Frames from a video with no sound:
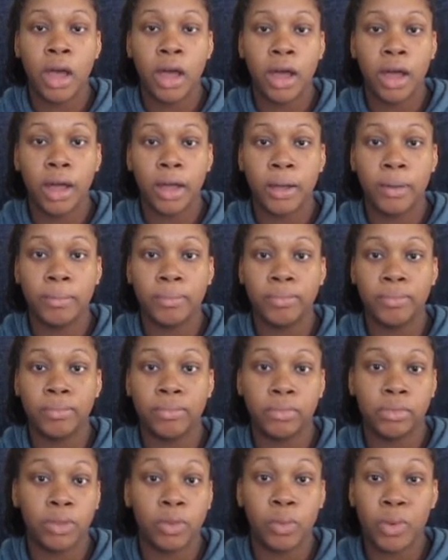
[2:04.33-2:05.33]

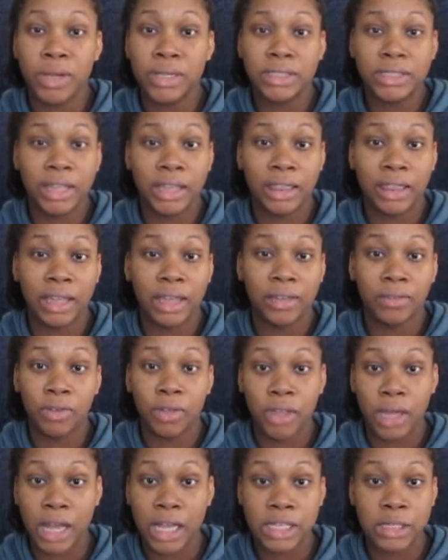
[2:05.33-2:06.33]
The ones that they give you
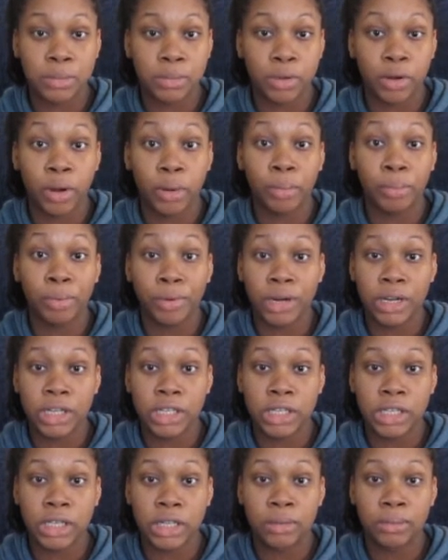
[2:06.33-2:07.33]
in the hospital are pretty
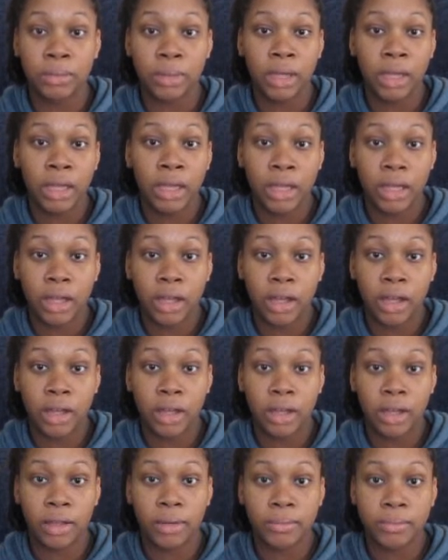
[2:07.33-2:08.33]
cheap,
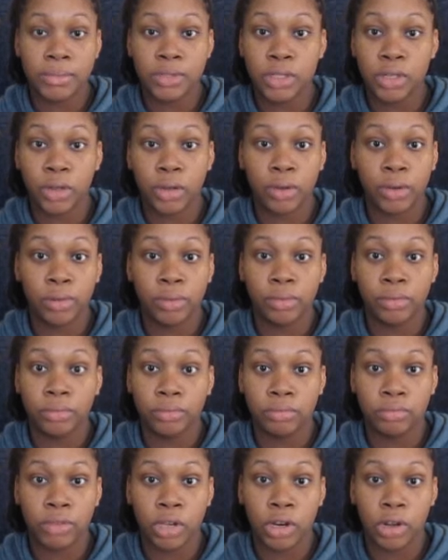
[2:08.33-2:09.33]
so
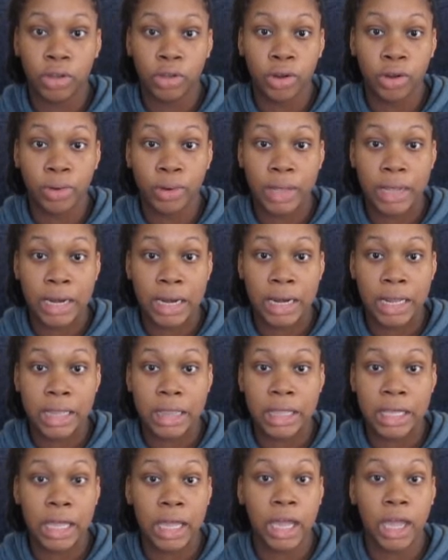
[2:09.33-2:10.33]
you don't need
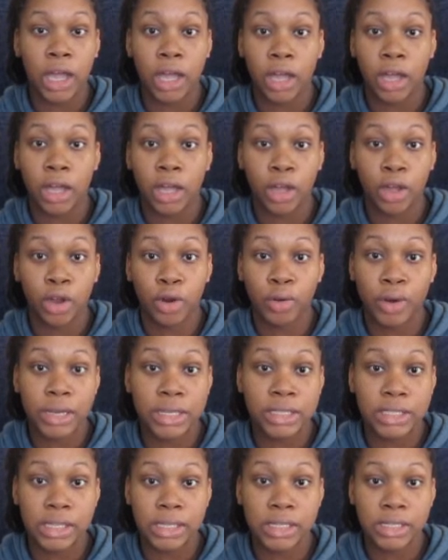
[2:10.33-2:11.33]
anything
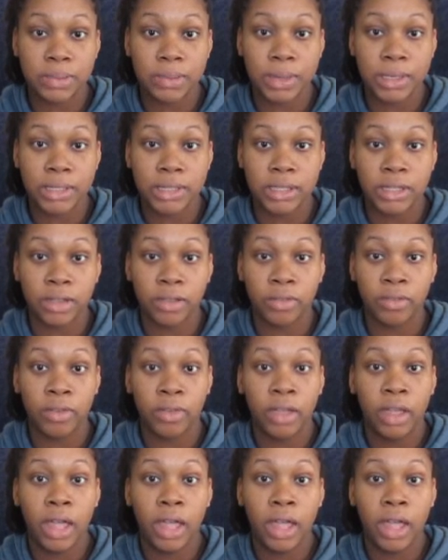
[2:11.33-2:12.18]
crazy expensive.